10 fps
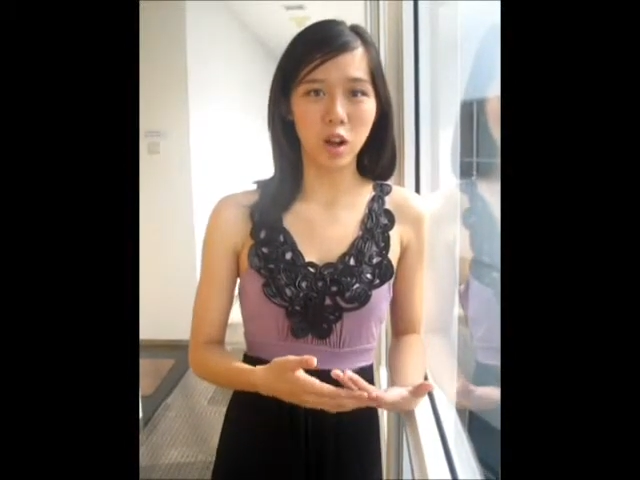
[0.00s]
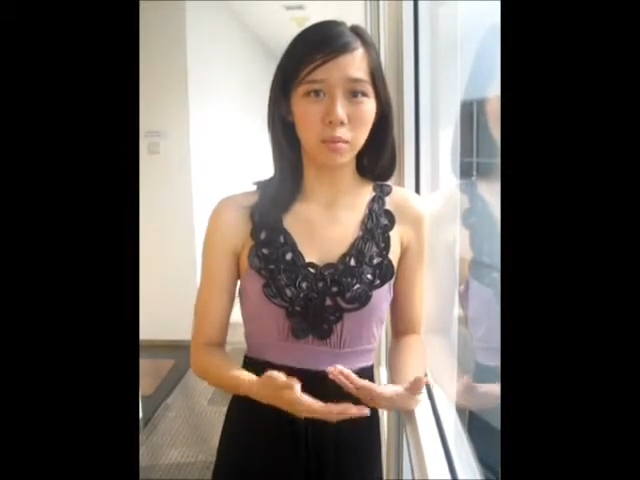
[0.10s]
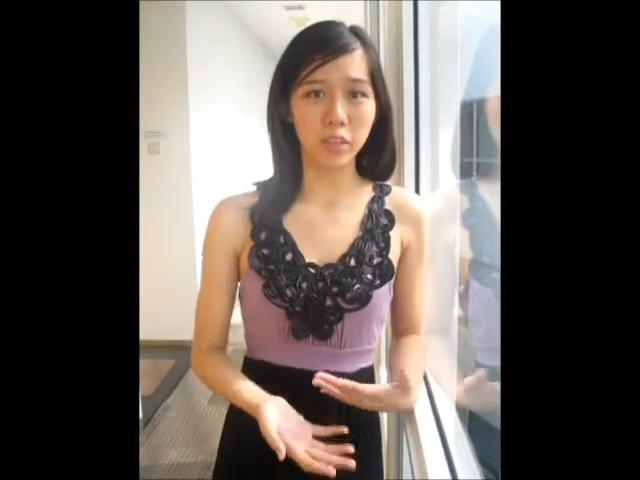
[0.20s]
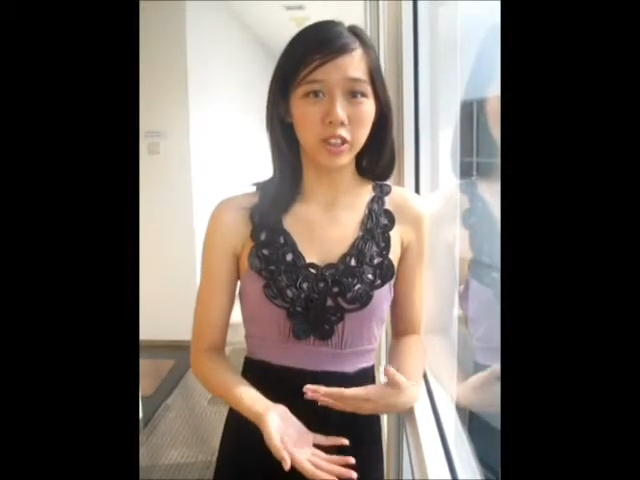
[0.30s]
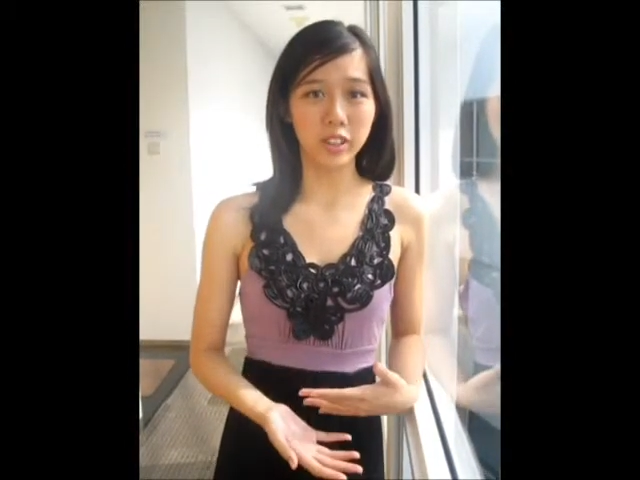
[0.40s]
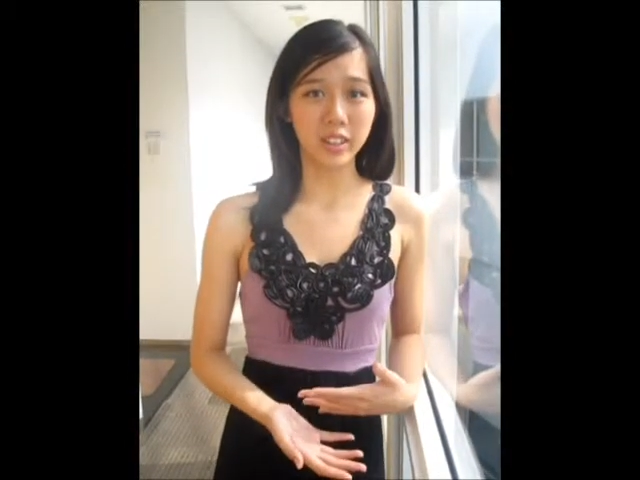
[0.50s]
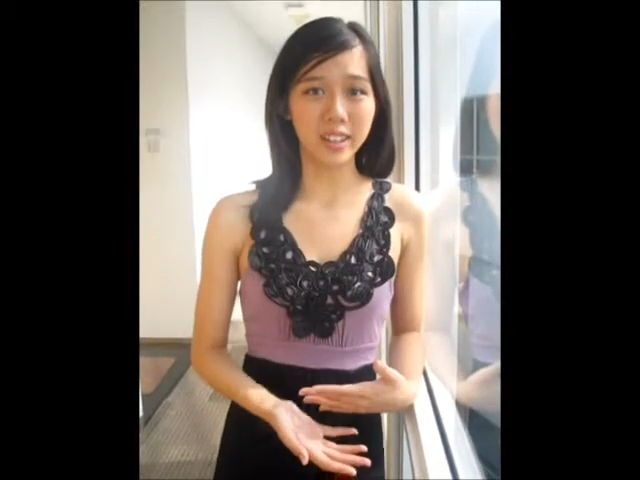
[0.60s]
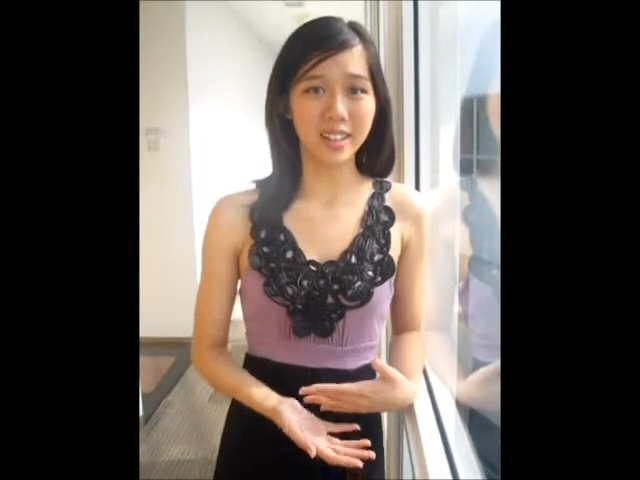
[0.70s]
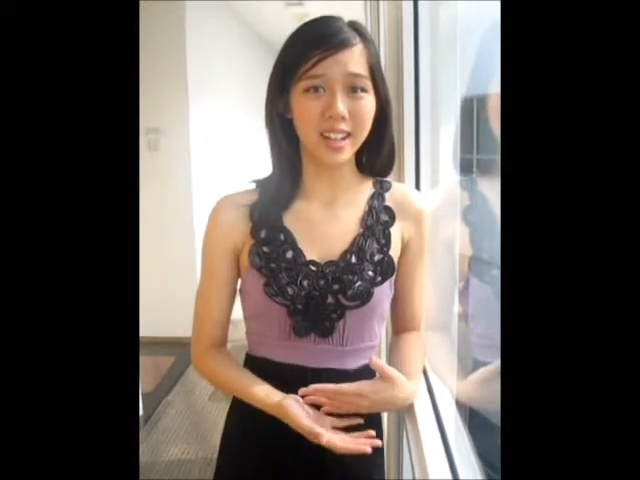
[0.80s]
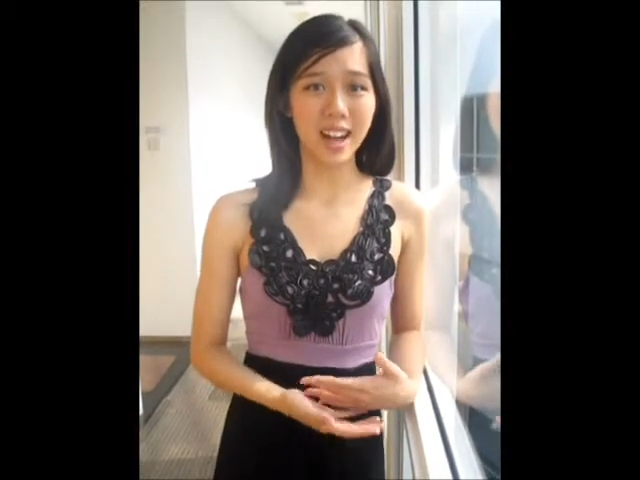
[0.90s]

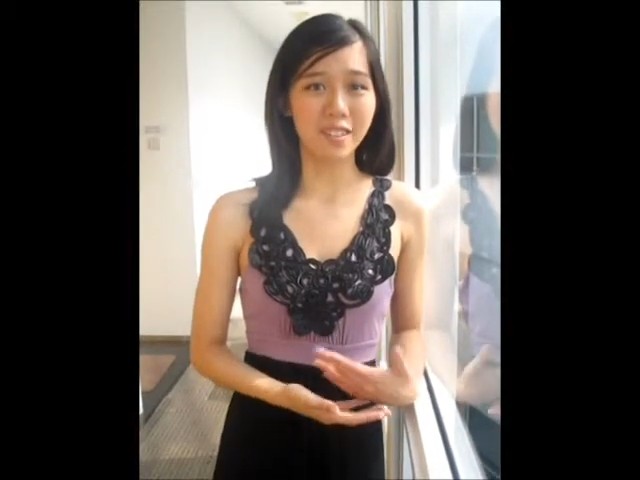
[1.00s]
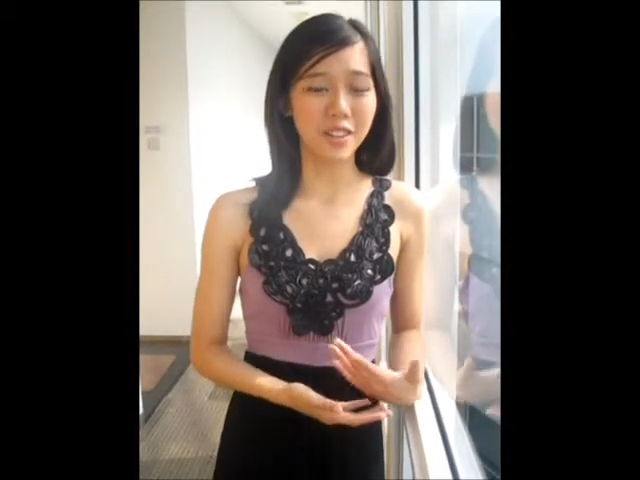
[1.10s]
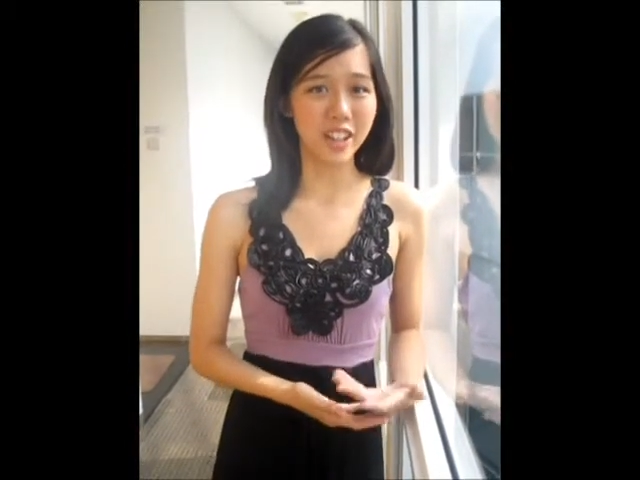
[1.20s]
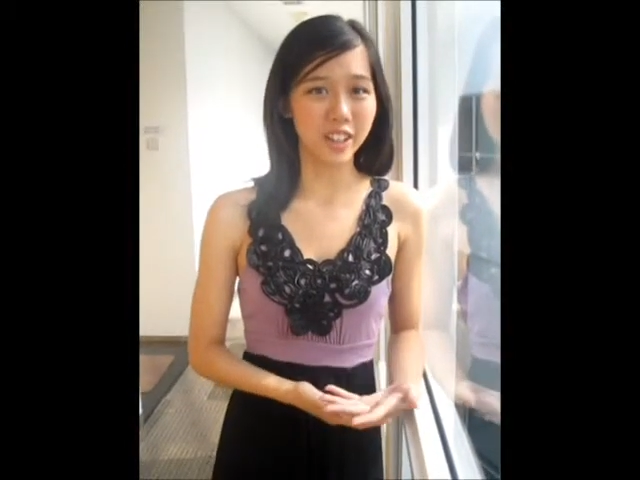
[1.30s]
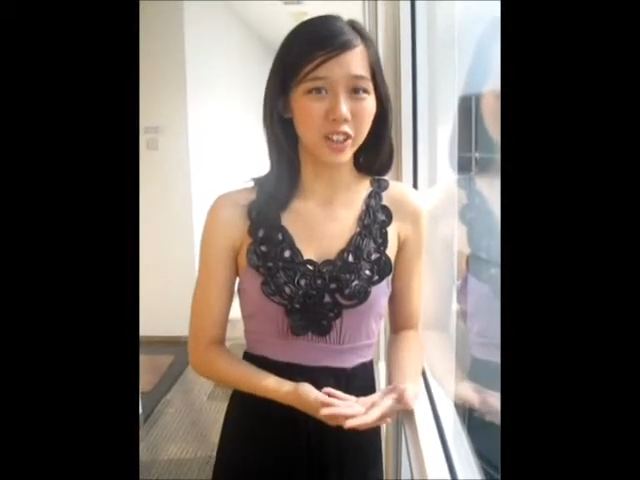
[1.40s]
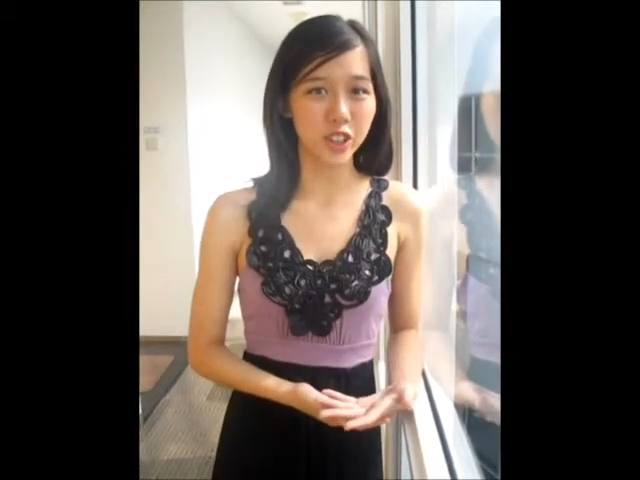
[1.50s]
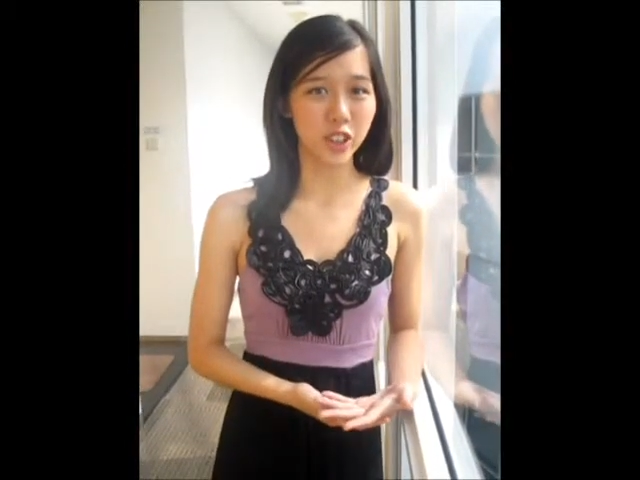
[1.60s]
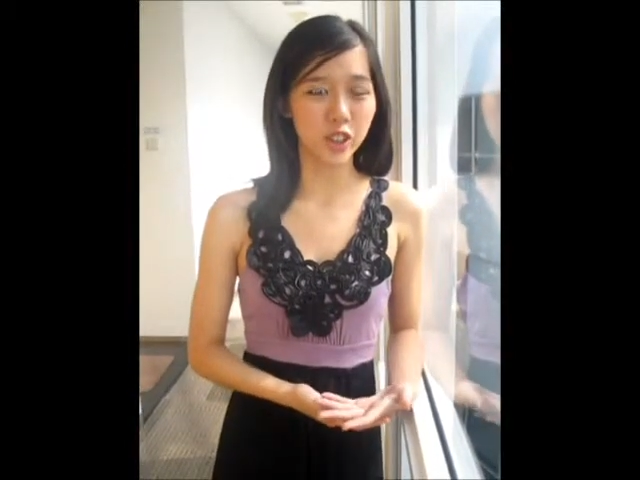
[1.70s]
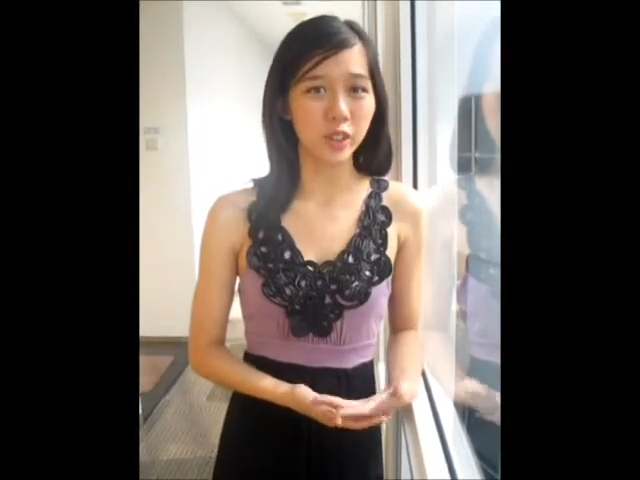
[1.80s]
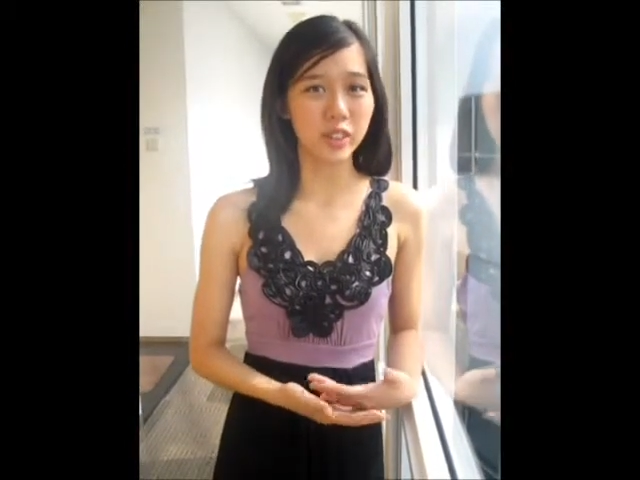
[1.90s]
opportunities like fashion
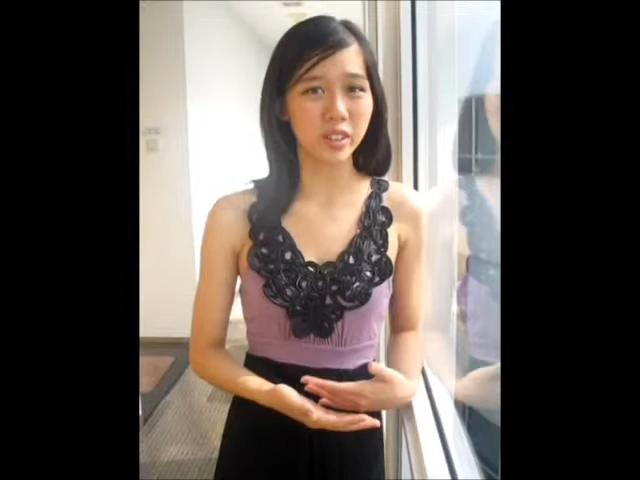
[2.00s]
show,